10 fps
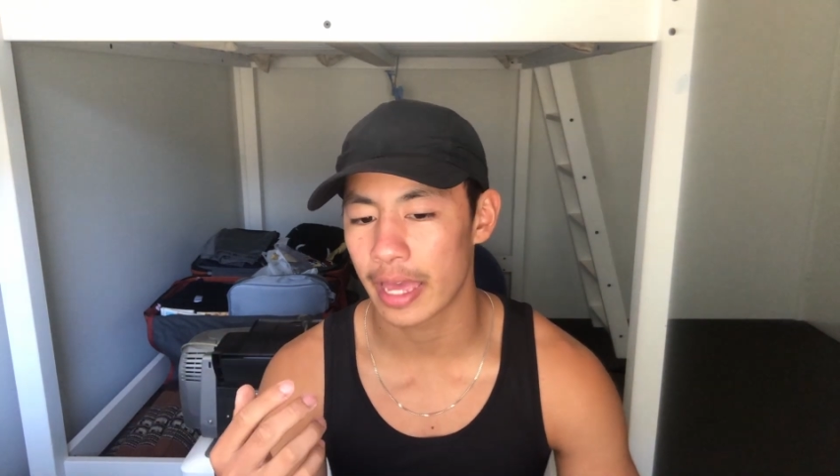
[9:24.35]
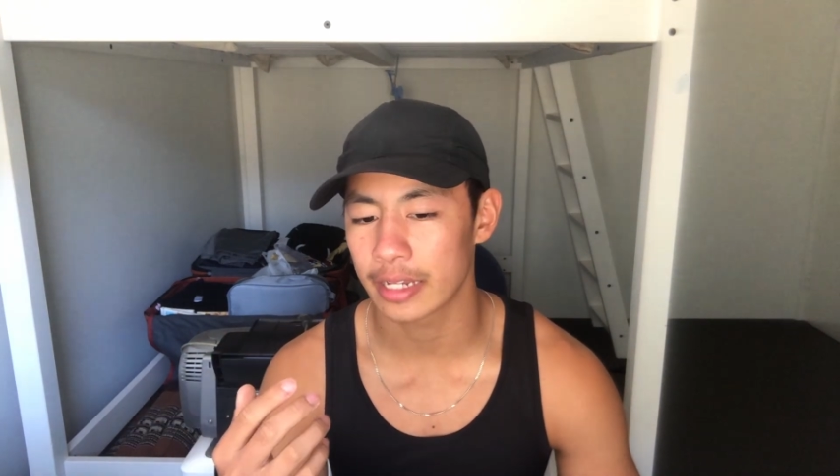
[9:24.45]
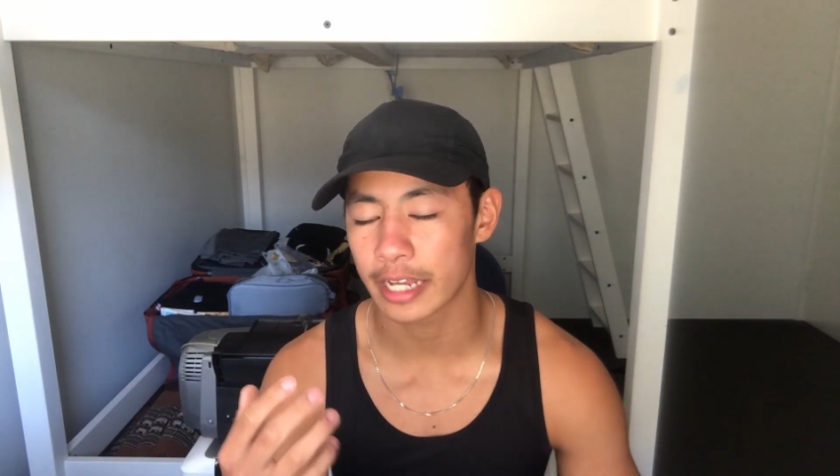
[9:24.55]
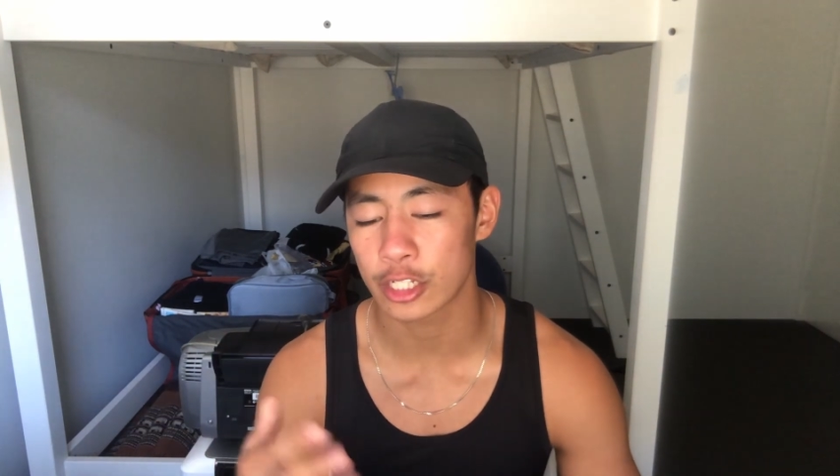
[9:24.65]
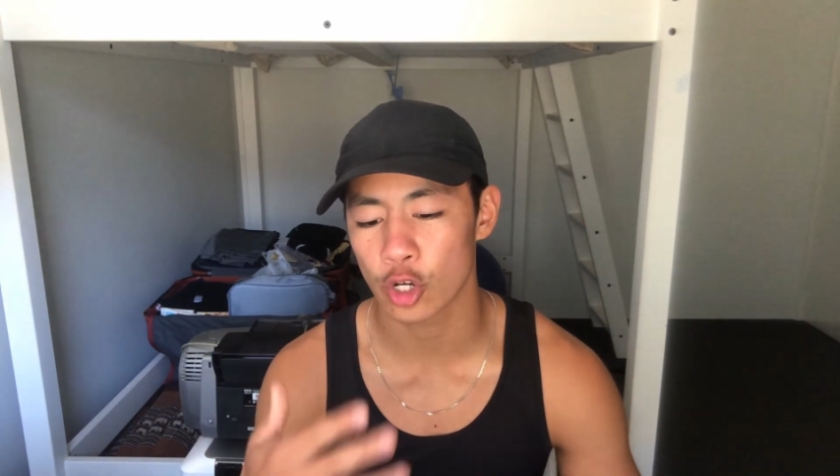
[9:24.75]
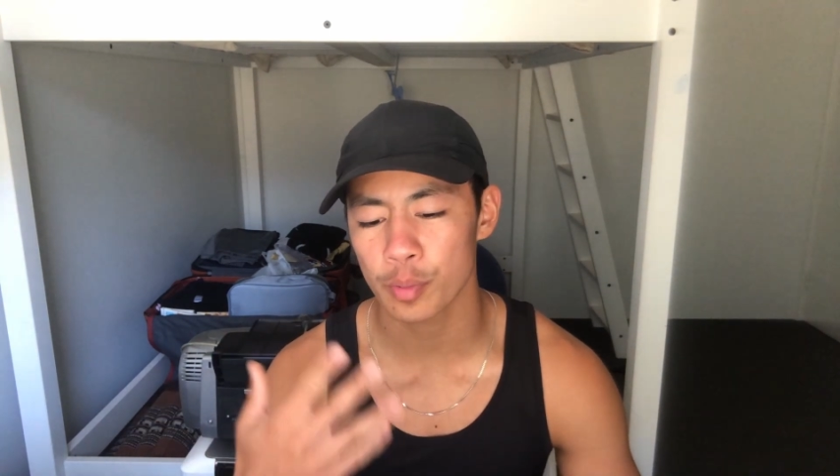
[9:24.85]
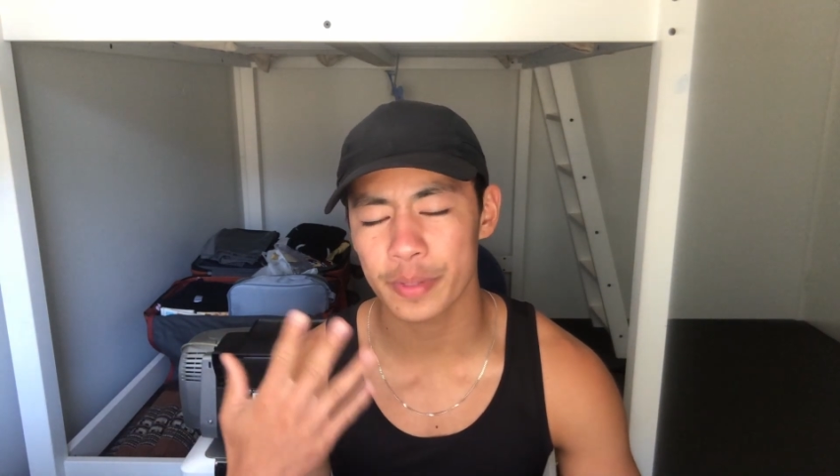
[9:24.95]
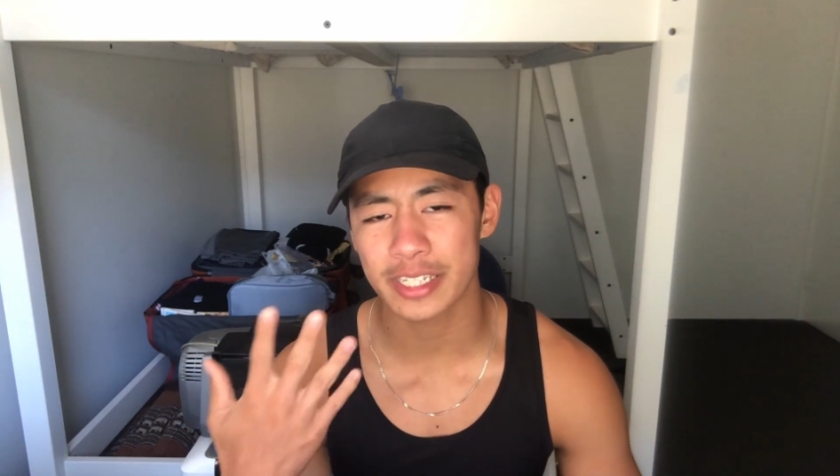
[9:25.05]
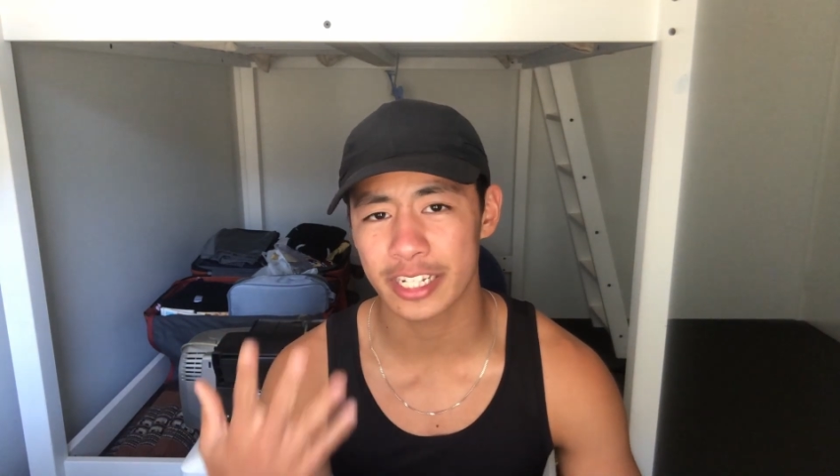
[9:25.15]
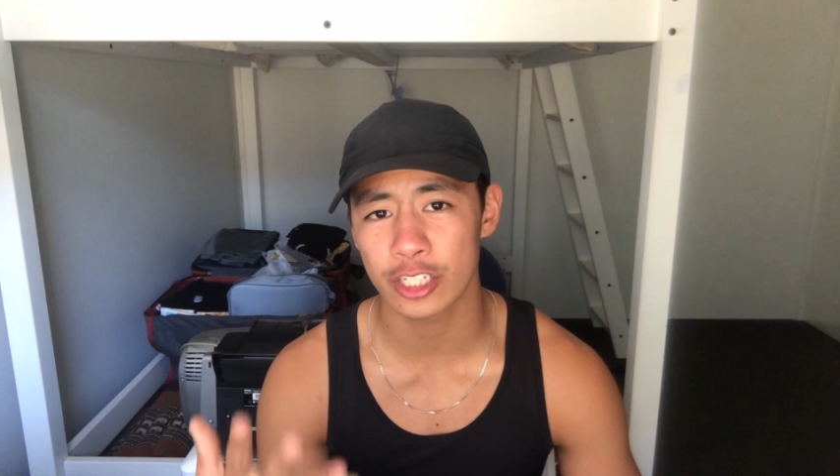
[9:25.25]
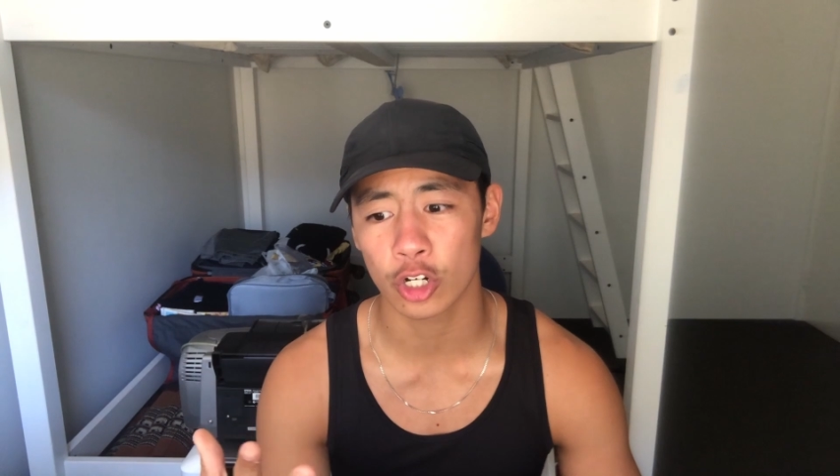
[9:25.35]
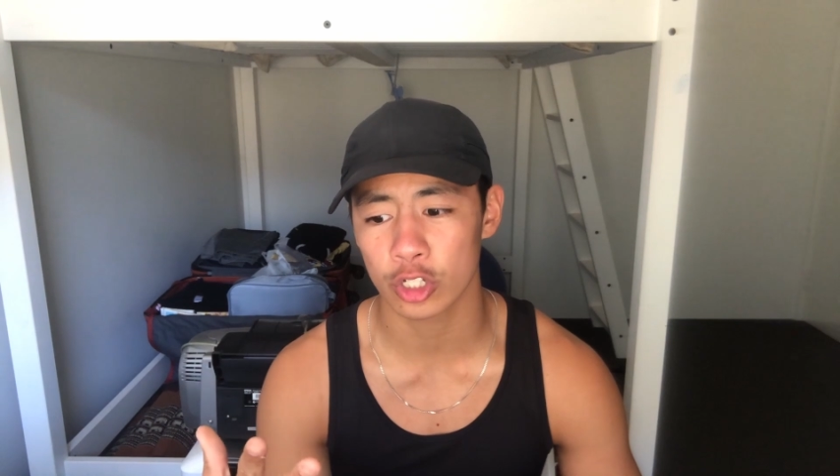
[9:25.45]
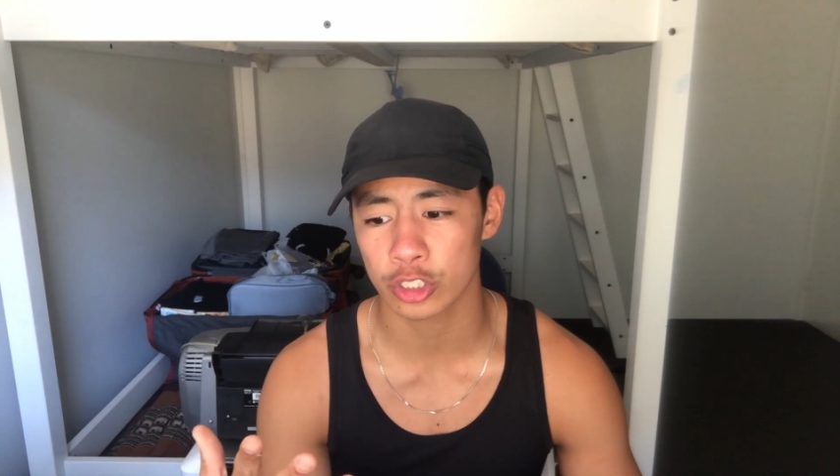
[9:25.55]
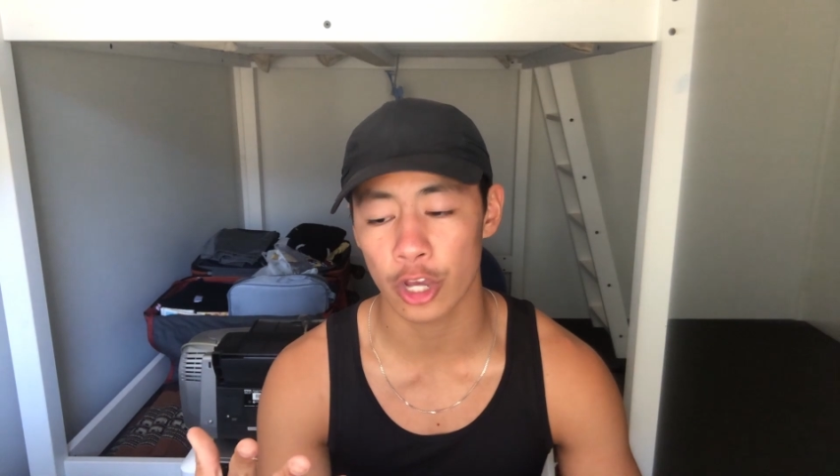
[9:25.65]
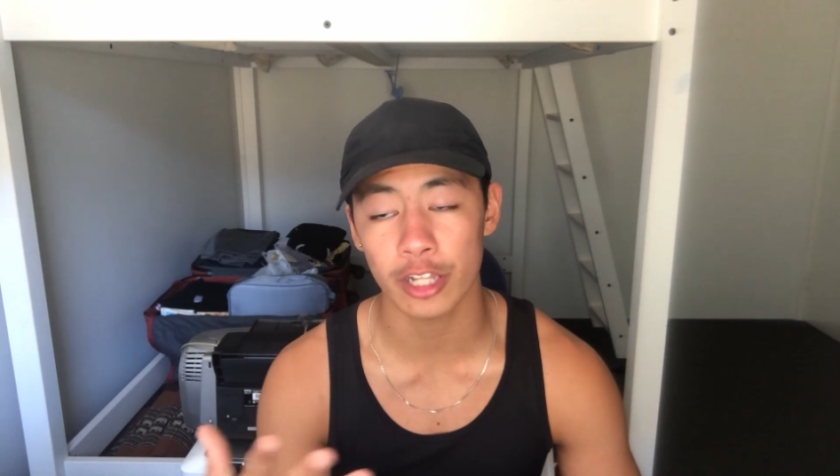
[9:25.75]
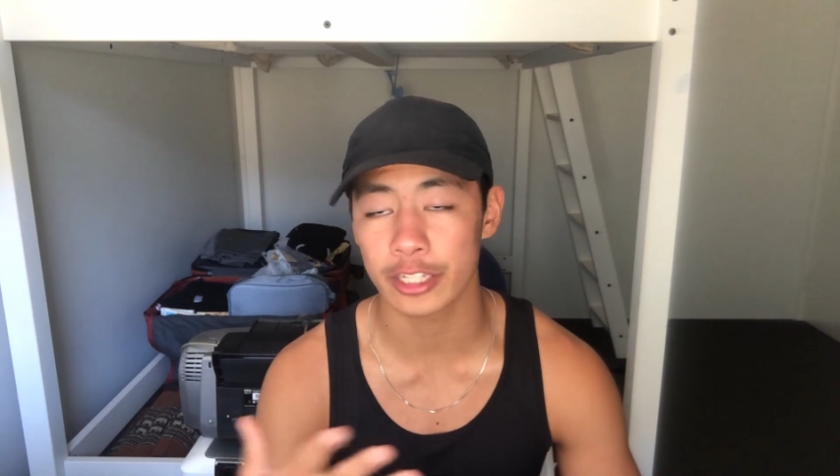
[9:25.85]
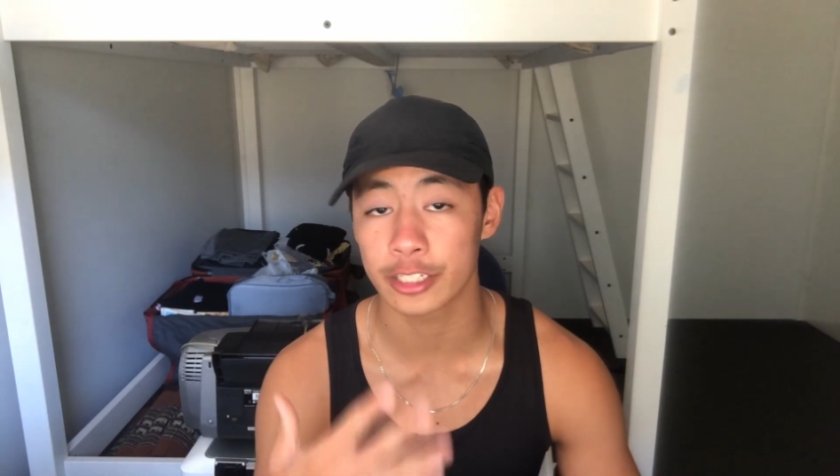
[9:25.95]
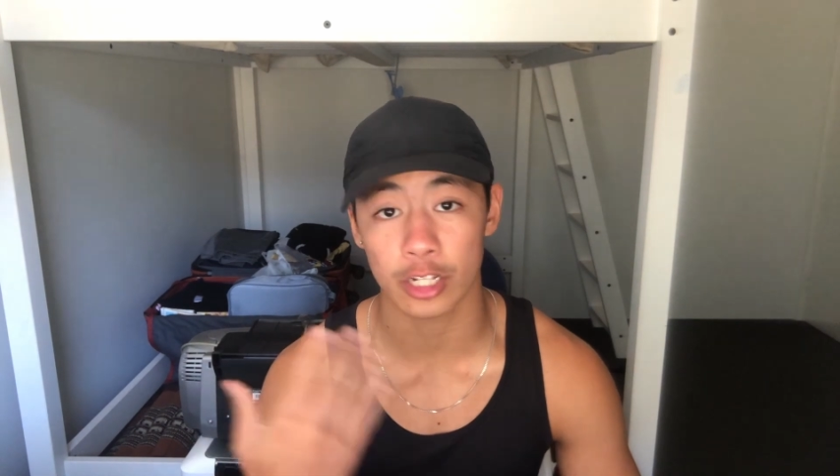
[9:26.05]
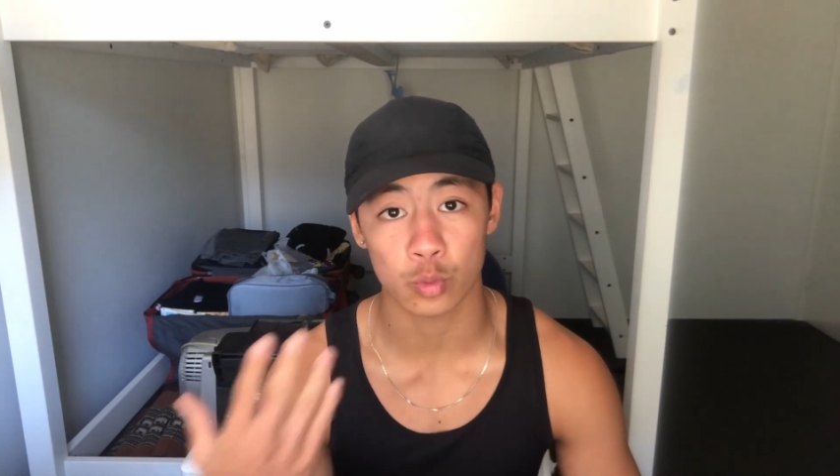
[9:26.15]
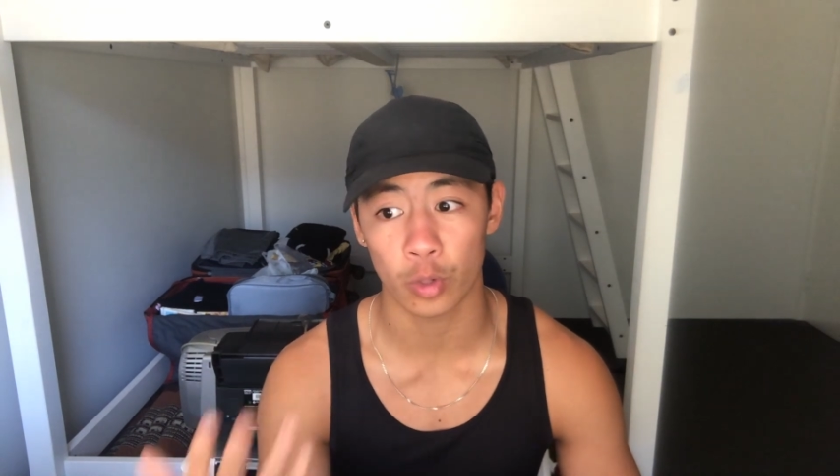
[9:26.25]
And a dopamine detox certainly
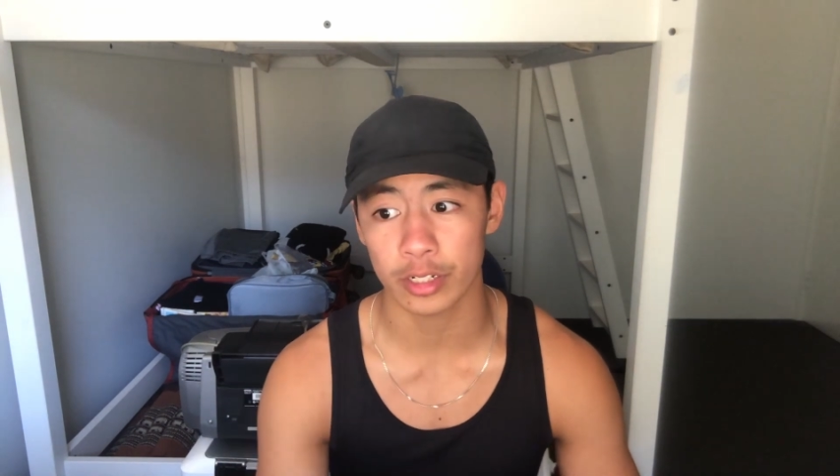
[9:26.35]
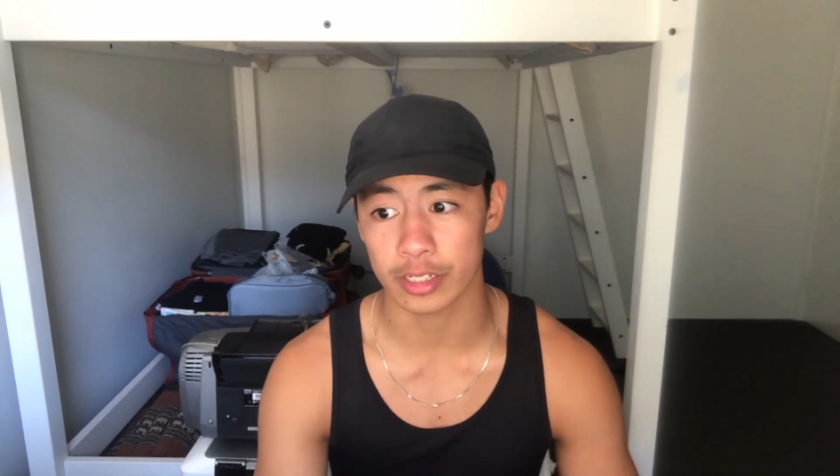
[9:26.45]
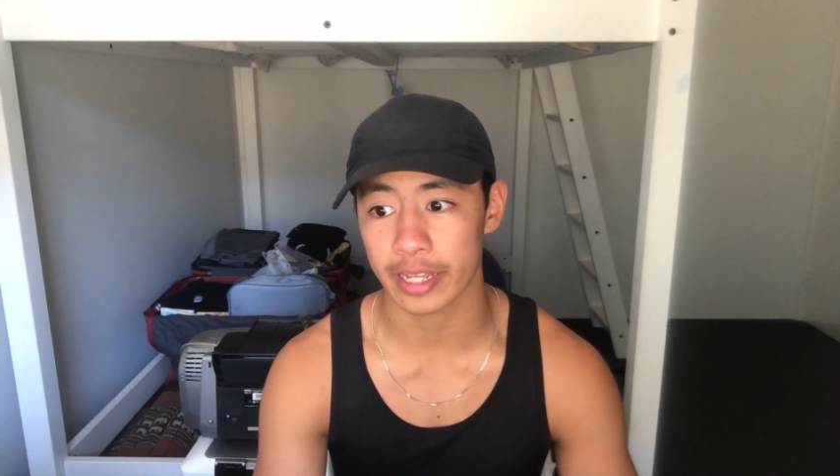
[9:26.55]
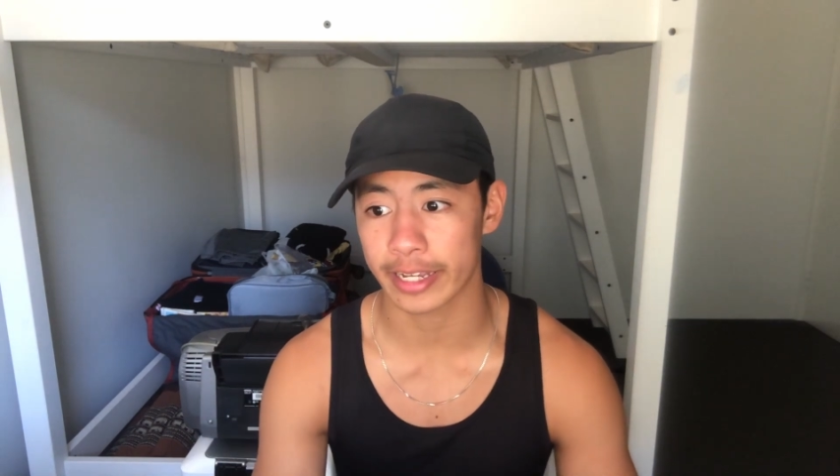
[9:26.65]
does wonders.